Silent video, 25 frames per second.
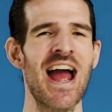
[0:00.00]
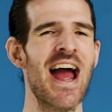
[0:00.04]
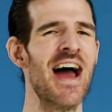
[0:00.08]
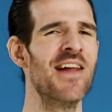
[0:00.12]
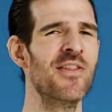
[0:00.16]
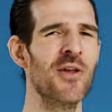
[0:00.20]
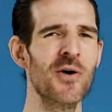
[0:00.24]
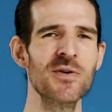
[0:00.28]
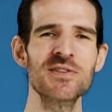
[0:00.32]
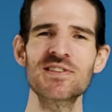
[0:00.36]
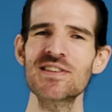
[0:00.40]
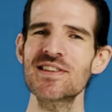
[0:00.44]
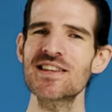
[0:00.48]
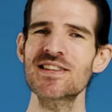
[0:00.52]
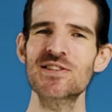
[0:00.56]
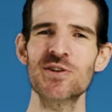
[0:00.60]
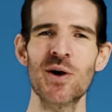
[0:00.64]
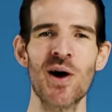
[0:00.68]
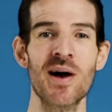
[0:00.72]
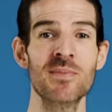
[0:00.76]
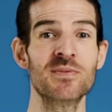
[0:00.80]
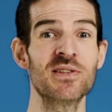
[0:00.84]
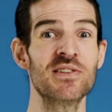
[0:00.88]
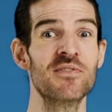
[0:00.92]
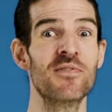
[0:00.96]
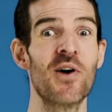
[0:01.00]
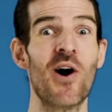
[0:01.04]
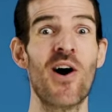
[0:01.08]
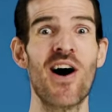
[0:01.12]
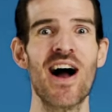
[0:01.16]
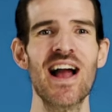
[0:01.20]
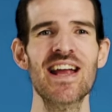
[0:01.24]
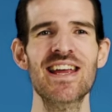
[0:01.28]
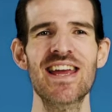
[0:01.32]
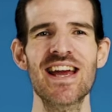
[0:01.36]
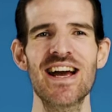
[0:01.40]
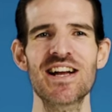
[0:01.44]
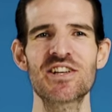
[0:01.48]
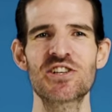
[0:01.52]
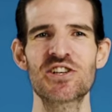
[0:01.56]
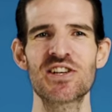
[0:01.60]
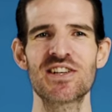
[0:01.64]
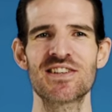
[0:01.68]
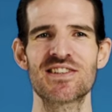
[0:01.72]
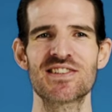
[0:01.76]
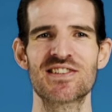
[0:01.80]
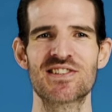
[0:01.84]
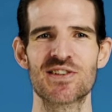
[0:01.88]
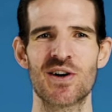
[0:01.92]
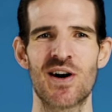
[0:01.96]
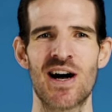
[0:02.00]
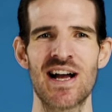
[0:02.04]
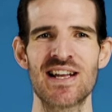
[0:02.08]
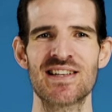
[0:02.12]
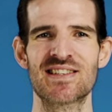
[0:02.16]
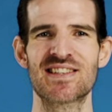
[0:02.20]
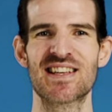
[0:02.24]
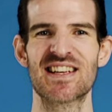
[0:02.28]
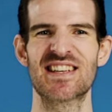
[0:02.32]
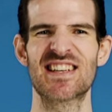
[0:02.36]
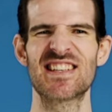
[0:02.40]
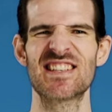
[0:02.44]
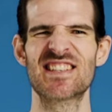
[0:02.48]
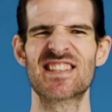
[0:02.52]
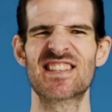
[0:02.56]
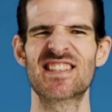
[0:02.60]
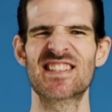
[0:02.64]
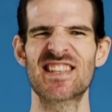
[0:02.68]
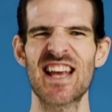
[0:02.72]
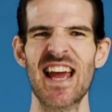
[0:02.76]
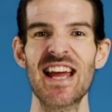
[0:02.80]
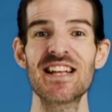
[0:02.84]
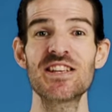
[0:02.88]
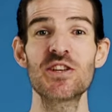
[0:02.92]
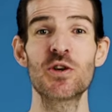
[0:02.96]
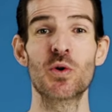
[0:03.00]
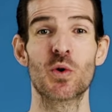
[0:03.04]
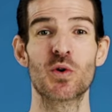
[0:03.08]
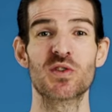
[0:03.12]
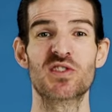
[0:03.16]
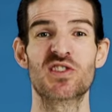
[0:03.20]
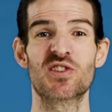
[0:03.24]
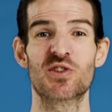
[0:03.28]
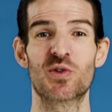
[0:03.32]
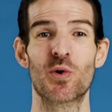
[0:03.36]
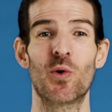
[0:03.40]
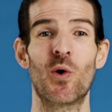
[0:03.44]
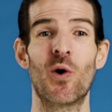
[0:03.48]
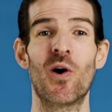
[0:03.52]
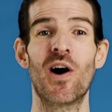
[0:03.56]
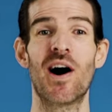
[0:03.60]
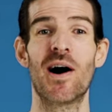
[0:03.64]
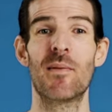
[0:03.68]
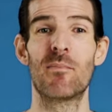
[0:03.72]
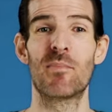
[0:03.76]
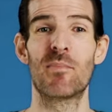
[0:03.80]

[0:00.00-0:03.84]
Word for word: and those are the types of eye-catching designs that can set your store